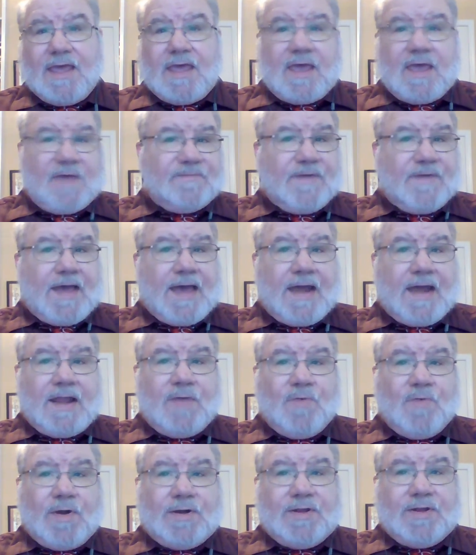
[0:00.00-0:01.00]
If
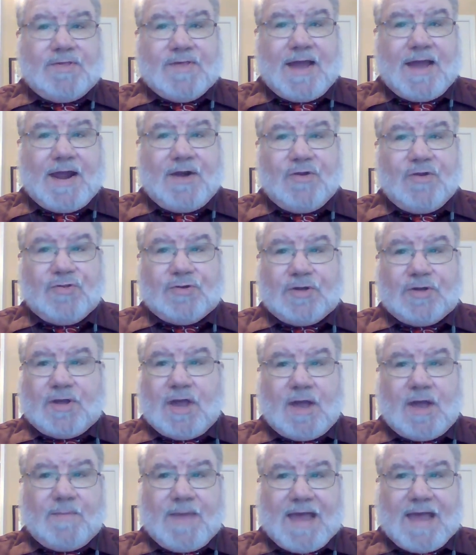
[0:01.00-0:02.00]
anyone desires to
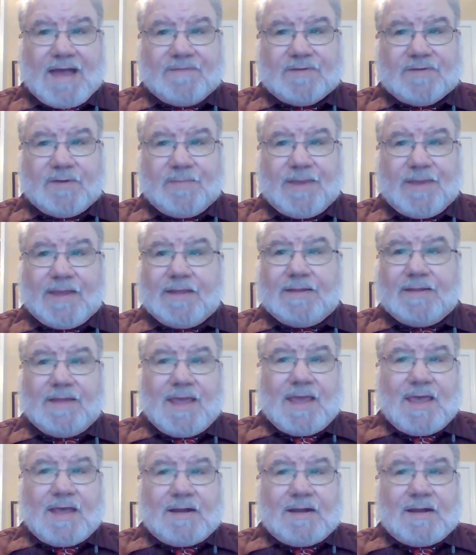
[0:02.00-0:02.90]
come after me,